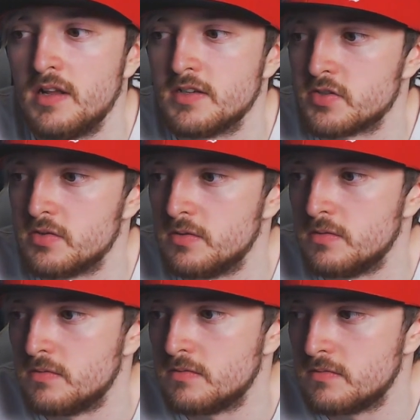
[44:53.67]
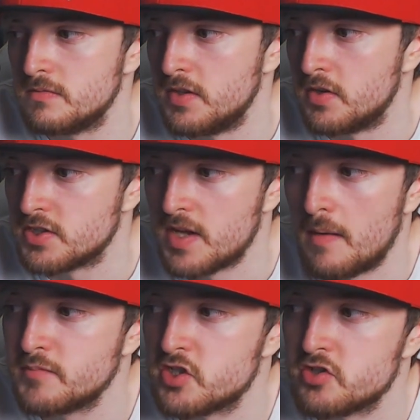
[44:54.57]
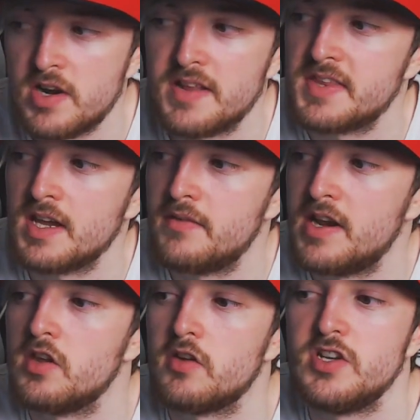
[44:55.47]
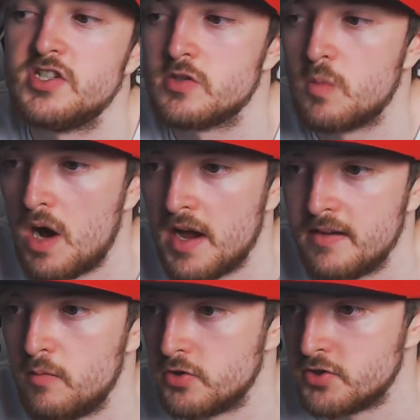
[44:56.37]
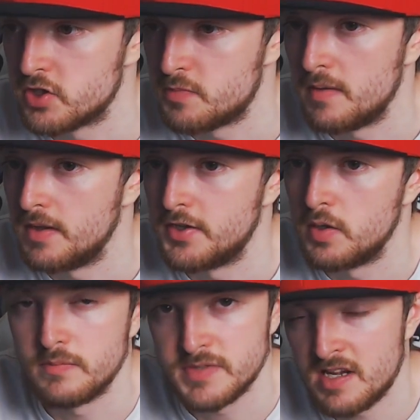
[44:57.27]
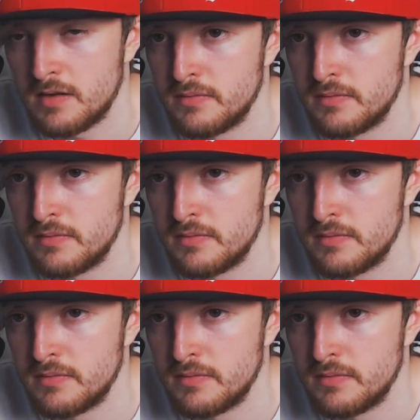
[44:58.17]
So, you know, because I'm just trying to think of any other reasons why he wouldn't just be able to do it himself.